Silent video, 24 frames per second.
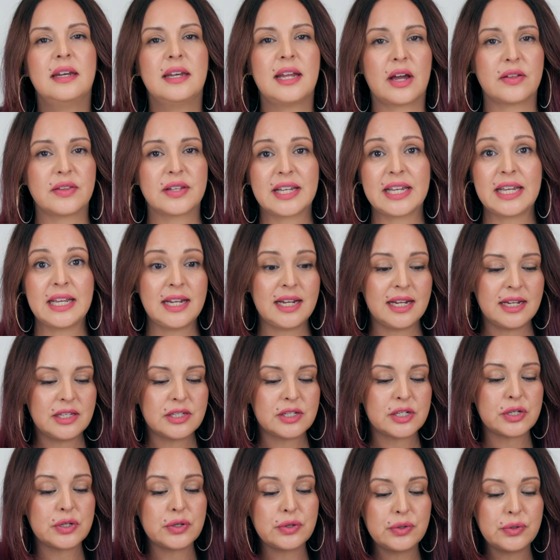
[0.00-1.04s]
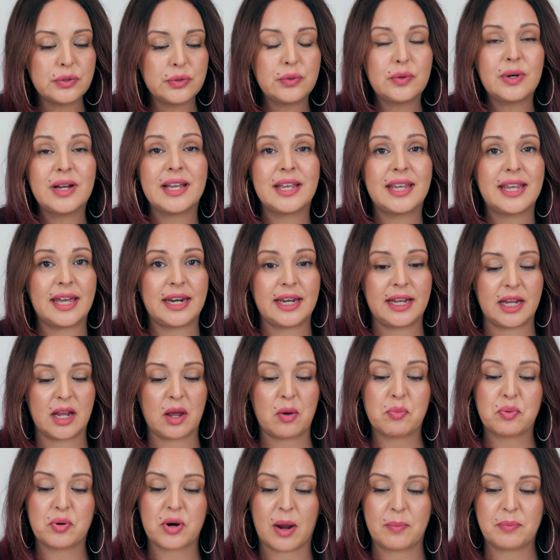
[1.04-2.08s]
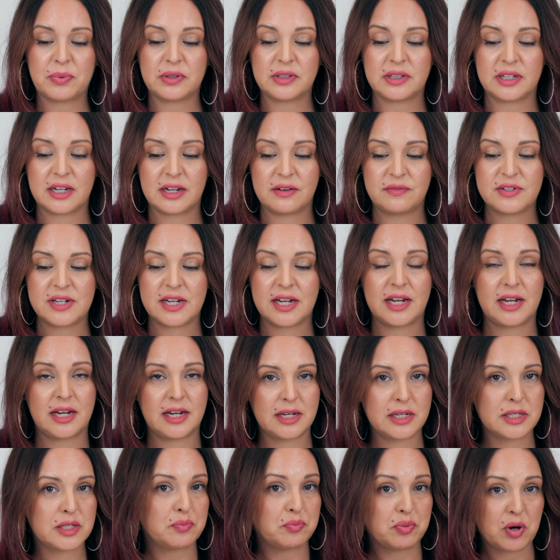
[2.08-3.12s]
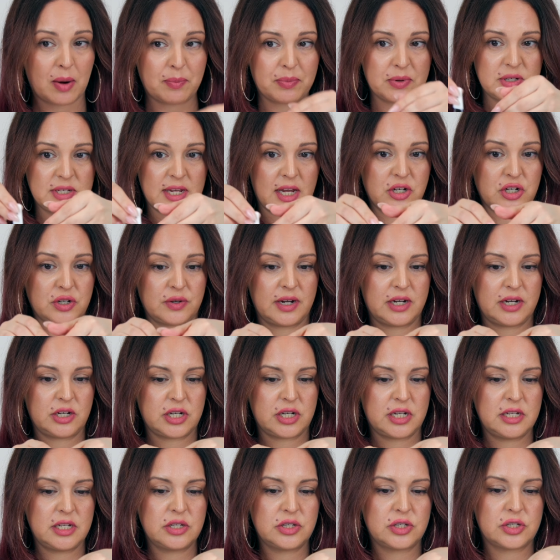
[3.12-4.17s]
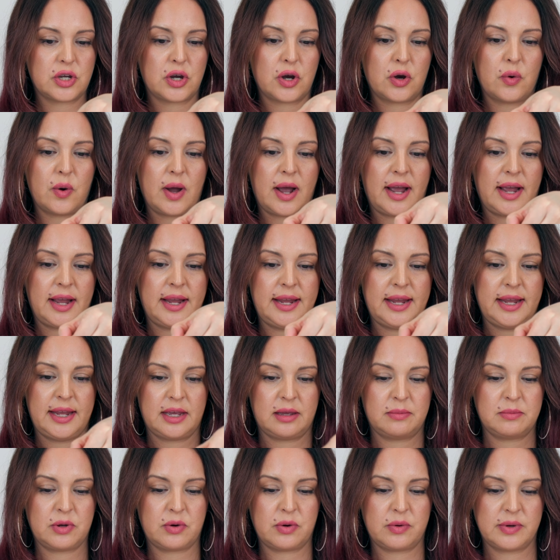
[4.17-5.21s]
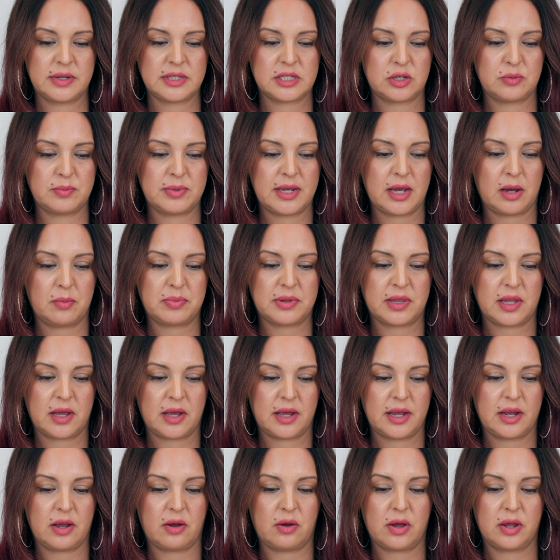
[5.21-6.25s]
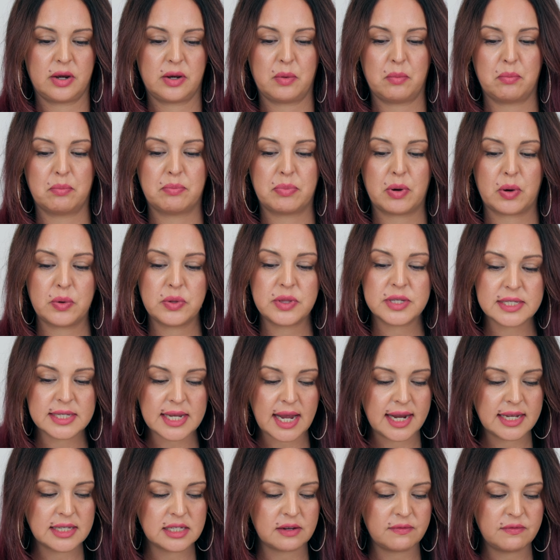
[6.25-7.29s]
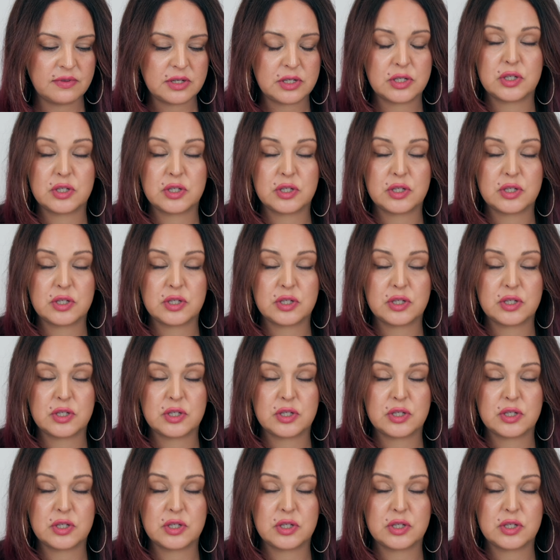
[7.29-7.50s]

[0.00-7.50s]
Now the key to getting proper lift is proper saturation. So I am going to be applying on both sides of this